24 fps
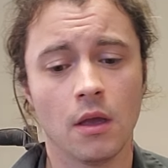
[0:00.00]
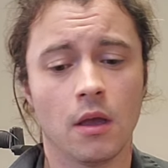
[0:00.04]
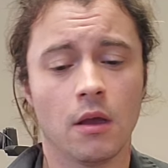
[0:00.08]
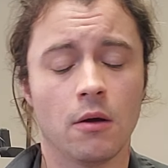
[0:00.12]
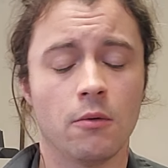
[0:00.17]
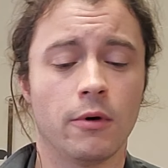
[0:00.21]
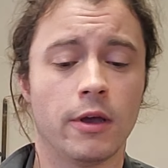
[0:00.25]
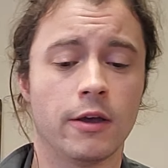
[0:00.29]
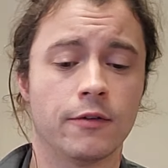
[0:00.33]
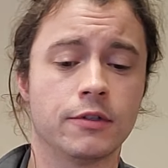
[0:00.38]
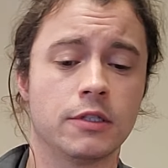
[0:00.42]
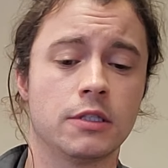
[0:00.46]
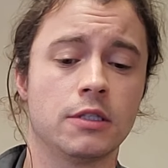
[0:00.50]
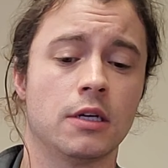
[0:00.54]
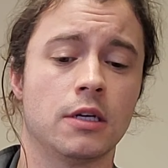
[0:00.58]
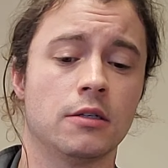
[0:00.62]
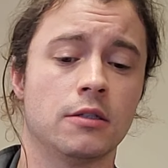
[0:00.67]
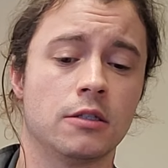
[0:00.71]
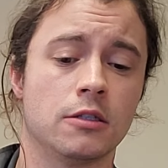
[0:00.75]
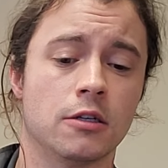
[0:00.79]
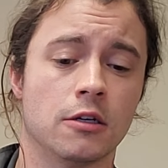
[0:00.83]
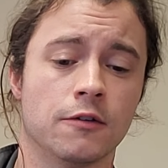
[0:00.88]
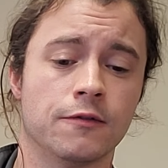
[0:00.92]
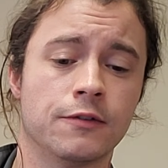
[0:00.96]
We have a set of
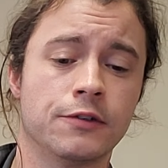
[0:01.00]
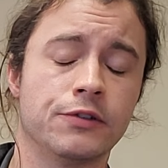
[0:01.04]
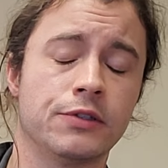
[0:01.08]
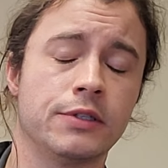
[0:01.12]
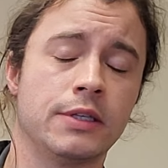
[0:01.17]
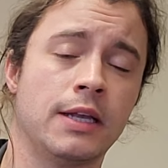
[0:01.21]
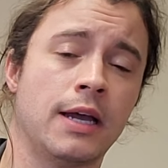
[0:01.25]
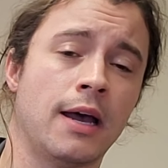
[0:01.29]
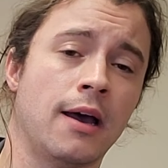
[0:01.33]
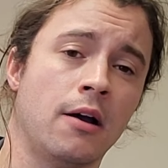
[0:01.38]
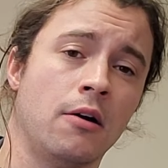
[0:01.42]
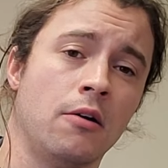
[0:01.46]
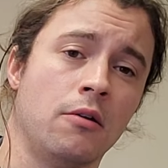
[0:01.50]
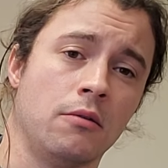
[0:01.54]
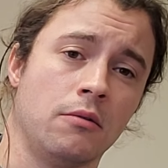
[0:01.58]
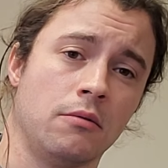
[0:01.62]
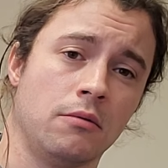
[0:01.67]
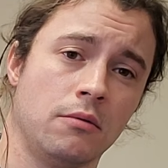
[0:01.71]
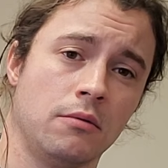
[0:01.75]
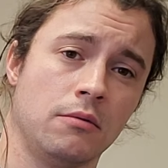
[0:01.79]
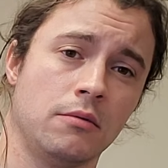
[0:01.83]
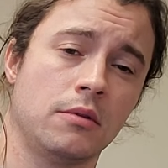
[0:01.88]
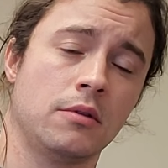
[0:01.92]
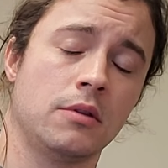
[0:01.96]
servos now
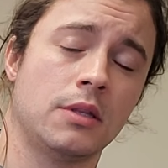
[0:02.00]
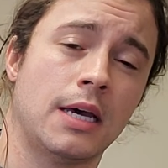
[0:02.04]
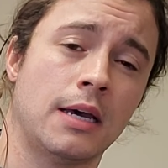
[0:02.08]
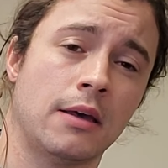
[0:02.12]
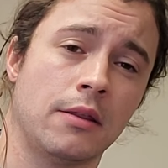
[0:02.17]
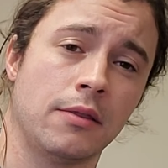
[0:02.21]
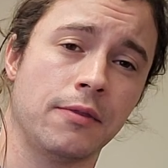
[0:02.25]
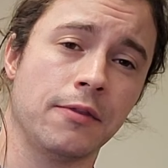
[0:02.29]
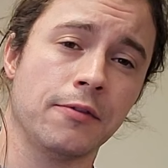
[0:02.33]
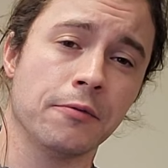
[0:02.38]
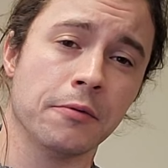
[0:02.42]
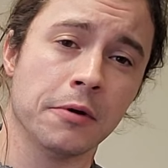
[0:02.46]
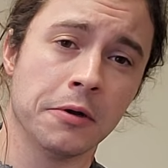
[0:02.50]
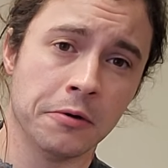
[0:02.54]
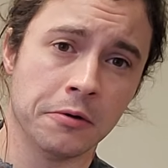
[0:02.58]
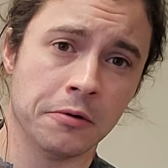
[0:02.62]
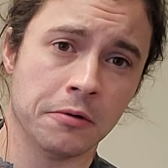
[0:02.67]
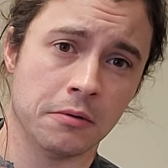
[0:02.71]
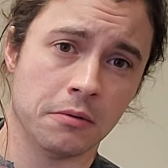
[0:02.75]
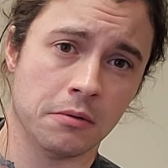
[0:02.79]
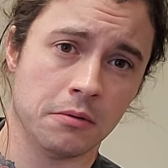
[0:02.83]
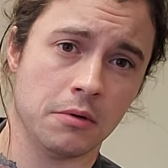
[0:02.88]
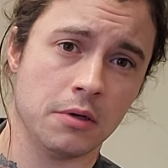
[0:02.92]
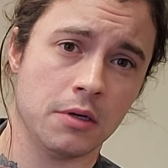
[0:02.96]
that,
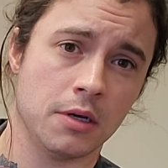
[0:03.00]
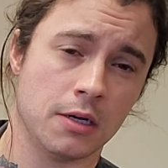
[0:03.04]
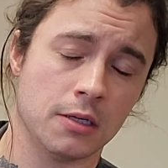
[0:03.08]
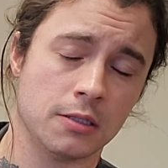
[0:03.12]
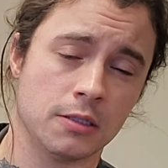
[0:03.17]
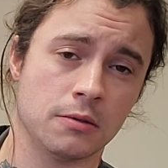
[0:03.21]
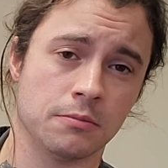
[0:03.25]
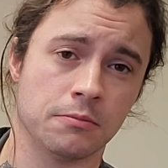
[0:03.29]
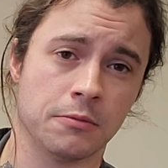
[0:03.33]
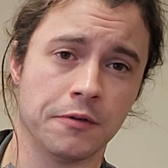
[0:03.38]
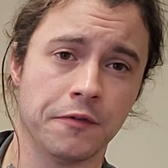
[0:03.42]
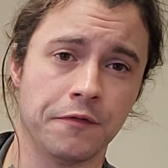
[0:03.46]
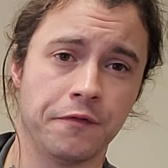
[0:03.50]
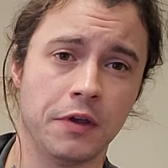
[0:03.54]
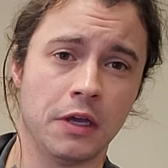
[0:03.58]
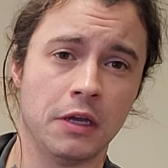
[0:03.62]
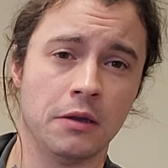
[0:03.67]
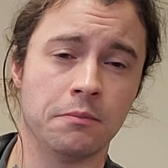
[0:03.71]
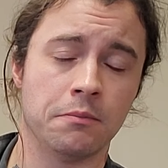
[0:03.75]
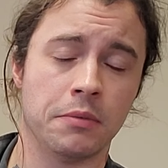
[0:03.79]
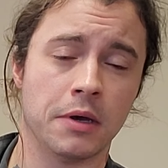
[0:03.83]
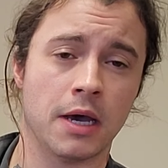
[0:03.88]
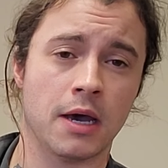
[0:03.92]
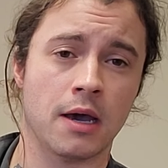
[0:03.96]
through customer
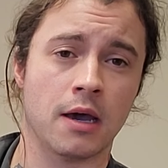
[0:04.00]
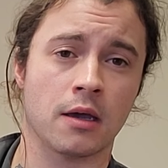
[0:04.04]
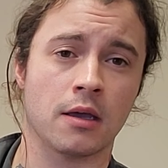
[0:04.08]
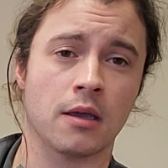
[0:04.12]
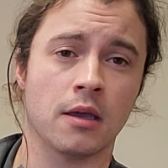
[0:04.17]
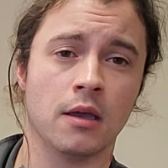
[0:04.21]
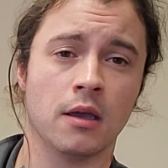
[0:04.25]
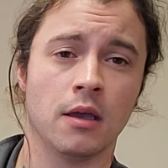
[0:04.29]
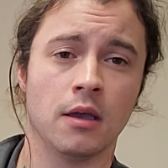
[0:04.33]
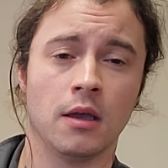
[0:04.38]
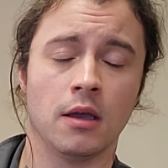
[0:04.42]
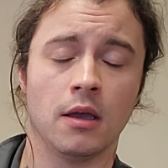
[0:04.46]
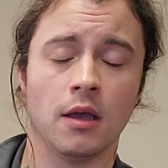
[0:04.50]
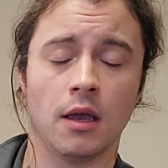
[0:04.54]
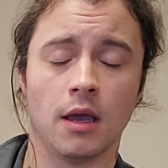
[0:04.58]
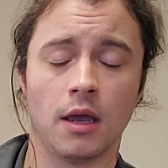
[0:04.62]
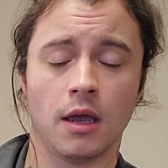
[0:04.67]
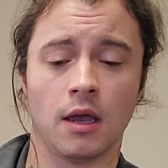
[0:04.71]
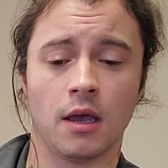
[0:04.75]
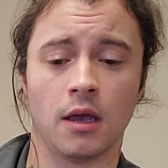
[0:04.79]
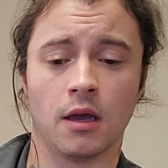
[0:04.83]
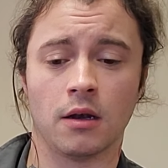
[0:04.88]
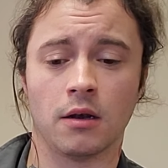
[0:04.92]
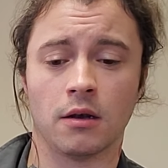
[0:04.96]
feedback
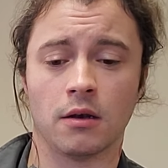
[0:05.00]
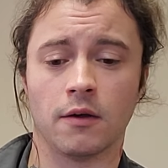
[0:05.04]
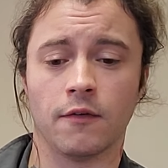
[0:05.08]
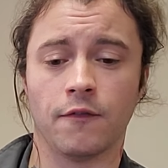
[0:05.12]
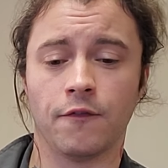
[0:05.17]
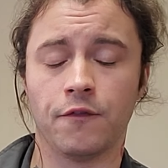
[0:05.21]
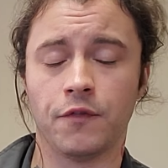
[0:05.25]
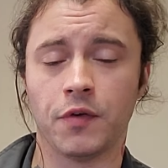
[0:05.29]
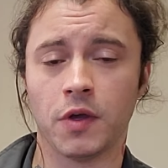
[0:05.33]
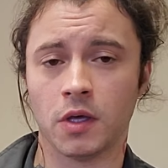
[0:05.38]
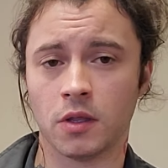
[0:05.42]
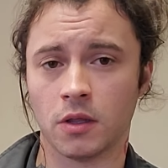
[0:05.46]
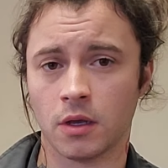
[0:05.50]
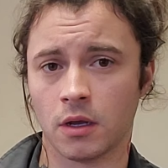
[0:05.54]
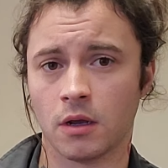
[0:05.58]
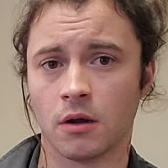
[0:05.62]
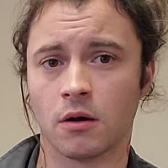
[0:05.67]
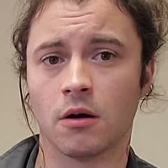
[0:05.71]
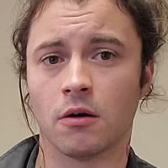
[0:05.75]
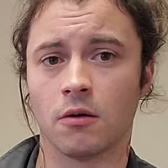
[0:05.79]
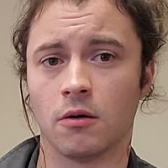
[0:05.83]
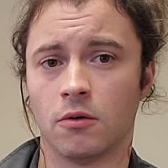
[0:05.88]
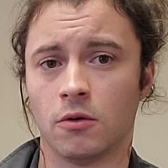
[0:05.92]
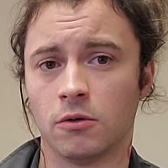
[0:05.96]
and feeling
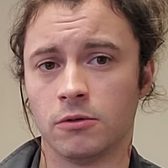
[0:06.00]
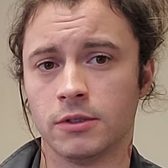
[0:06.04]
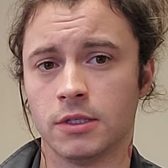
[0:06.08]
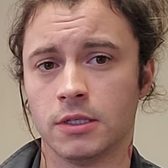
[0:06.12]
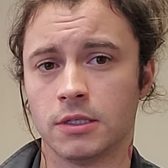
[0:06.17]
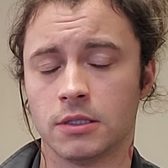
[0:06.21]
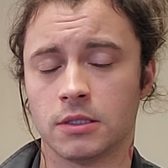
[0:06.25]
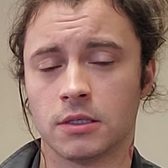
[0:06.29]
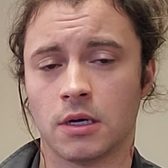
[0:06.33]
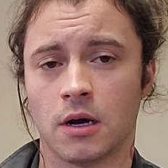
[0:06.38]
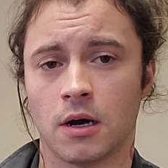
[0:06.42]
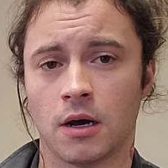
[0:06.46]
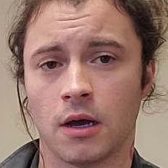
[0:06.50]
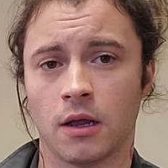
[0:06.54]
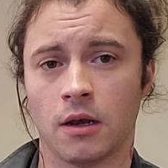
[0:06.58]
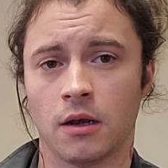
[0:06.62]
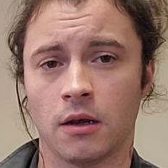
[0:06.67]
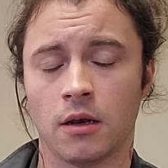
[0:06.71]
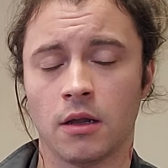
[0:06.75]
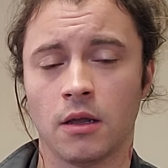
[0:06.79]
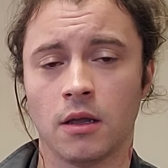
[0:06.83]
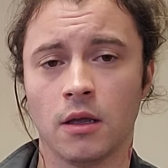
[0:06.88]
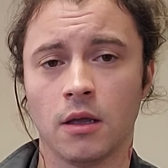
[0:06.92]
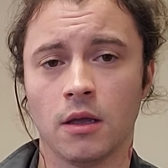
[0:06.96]
our old
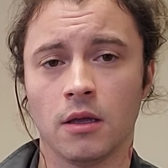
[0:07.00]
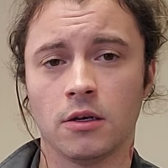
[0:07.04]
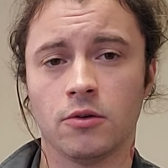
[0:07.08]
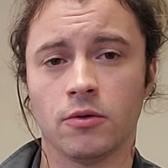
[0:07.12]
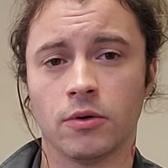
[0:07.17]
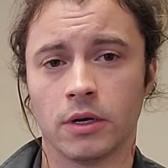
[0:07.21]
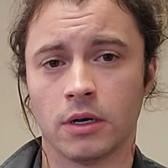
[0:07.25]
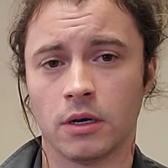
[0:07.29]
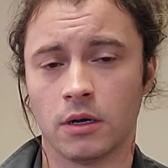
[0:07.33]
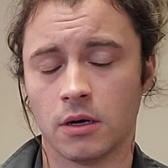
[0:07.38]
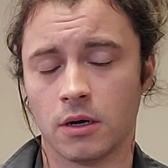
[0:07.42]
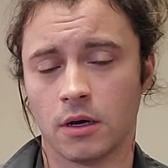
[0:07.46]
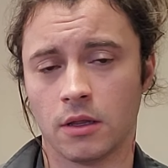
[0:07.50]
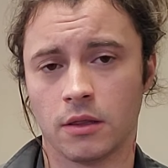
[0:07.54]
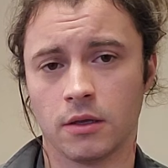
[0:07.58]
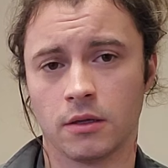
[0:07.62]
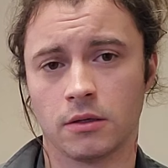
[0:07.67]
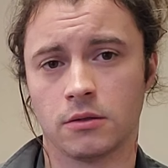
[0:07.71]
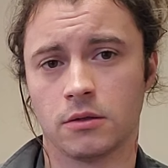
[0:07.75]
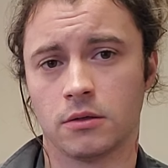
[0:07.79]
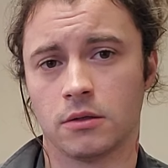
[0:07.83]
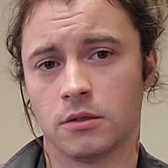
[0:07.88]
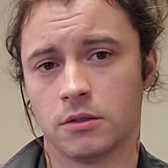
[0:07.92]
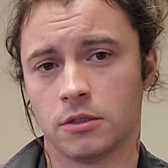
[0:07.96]
design, doing
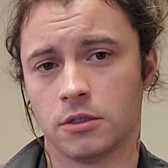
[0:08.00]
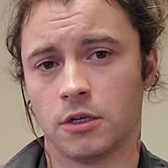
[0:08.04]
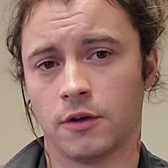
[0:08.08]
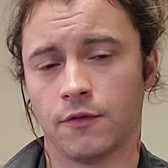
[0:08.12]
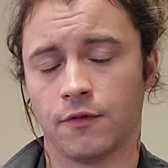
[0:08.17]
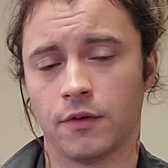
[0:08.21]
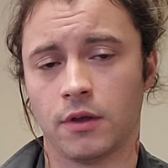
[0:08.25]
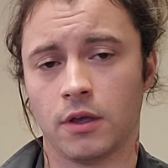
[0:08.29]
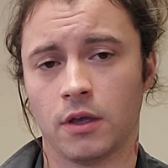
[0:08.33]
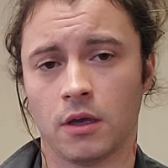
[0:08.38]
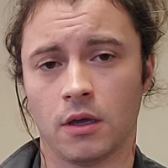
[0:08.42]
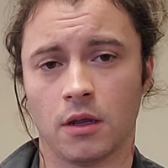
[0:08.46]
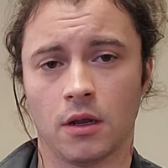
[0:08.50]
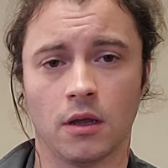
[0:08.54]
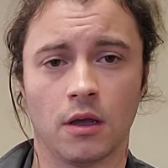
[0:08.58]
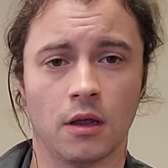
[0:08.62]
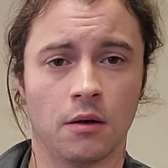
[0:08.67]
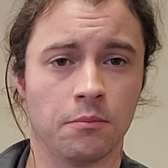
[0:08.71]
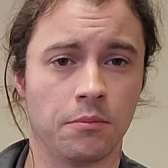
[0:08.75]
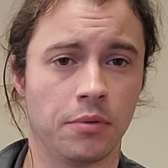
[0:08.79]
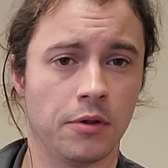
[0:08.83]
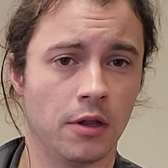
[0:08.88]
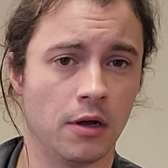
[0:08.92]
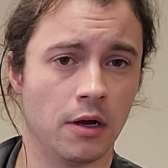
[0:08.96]
nothing to the shift kit
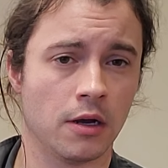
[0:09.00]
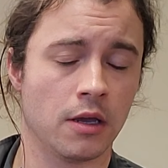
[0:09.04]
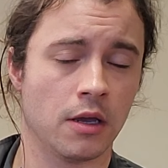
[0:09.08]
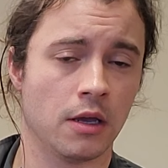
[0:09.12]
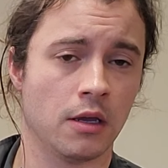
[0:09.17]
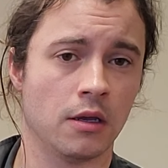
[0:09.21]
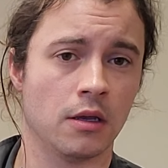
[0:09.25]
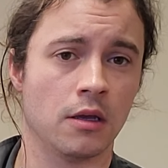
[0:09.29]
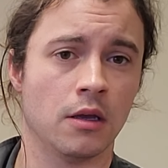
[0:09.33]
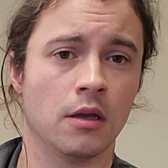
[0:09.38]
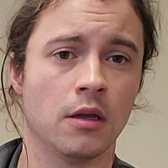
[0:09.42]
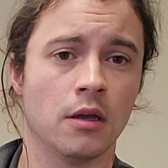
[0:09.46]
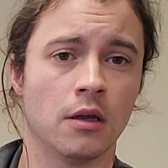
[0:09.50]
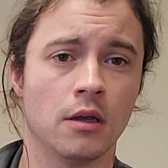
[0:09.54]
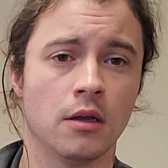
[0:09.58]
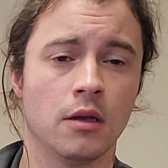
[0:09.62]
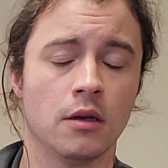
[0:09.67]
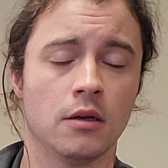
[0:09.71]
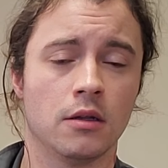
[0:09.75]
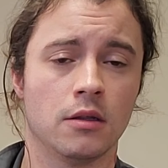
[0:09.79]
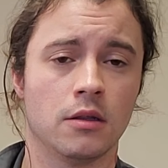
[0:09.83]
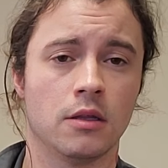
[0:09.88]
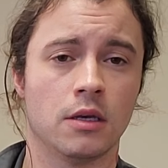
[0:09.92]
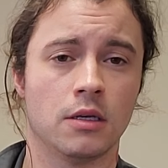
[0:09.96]
and plugging
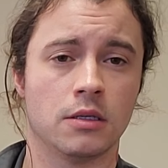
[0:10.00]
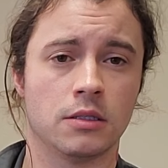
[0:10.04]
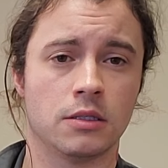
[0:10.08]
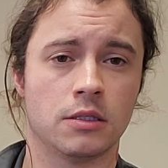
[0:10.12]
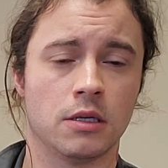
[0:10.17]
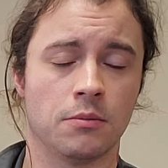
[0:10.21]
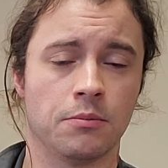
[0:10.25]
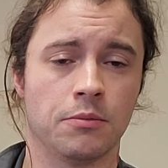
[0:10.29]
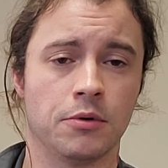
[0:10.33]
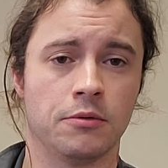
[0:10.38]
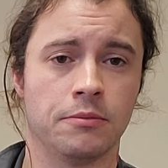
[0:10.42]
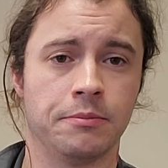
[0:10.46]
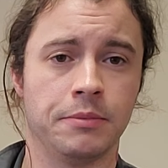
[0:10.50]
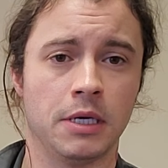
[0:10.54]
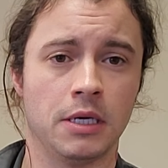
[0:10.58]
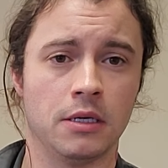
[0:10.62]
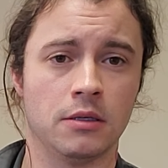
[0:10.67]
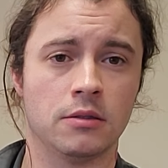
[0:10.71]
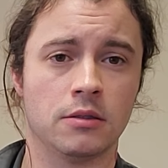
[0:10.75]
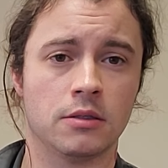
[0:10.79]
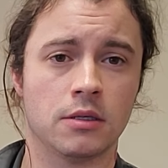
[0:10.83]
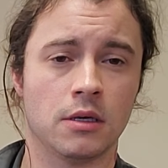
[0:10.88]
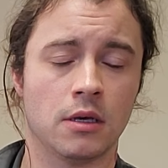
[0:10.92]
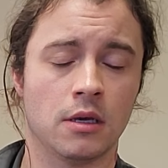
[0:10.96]
this simple
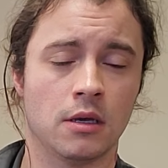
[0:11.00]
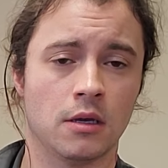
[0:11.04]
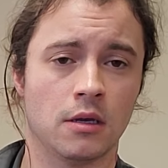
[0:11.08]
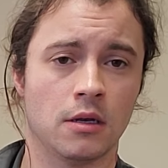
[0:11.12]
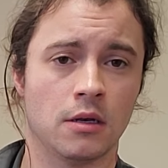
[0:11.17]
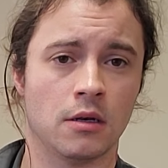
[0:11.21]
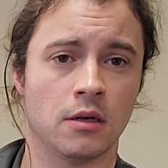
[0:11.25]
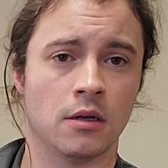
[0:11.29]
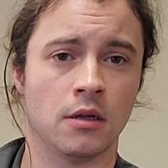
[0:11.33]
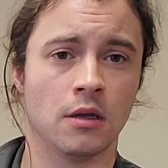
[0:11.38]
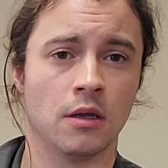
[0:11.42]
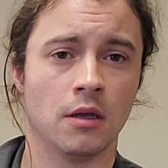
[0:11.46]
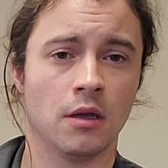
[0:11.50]
piece in,